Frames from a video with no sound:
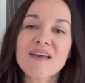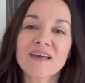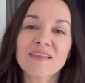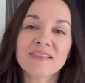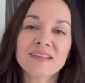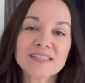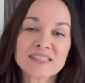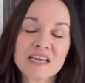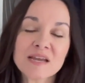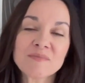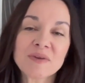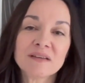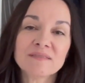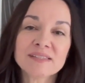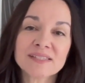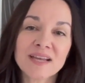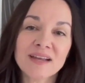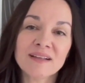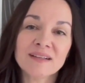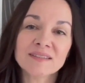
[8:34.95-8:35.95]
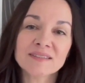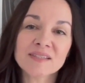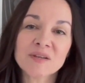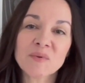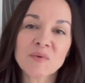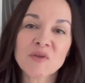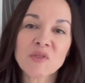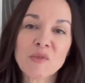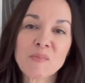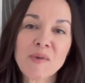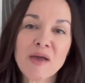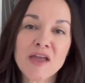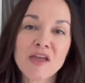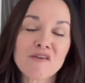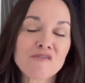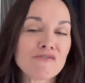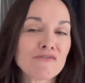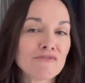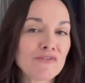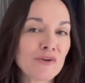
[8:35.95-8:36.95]
And this time I've styled it with
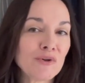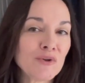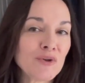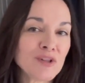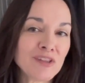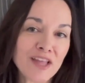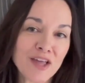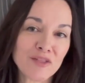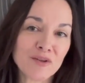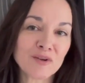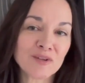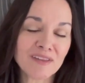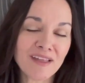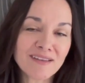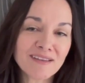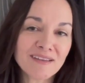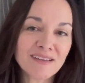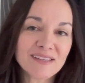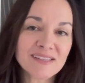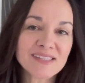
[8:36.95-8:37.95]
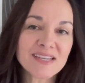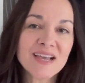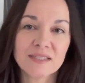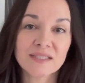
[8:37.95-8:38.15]
my faux leather leggings